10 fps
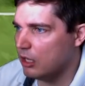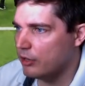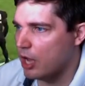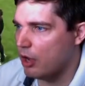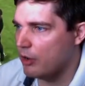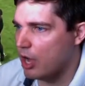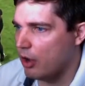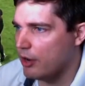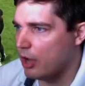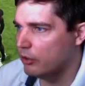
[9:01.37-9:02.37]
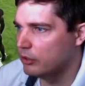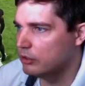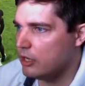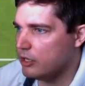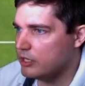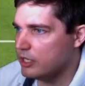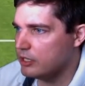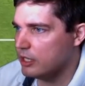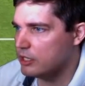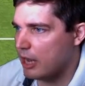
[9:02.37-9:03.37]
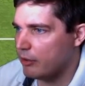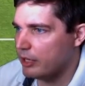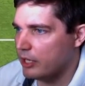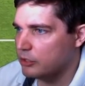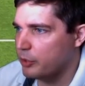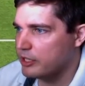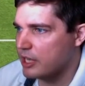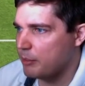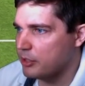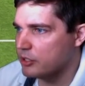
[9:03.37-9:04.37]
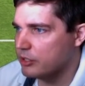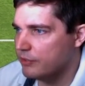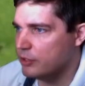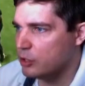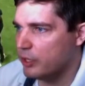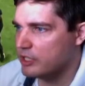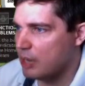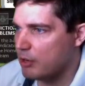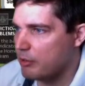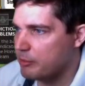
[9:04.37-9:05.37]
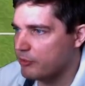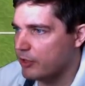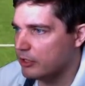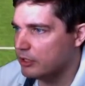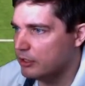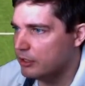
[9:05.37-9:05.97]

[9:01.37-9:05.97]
Oh no, oh no, oh no. Thank goodness he's not one of those quick snappers. If he was a quick snapper, I might be fucked.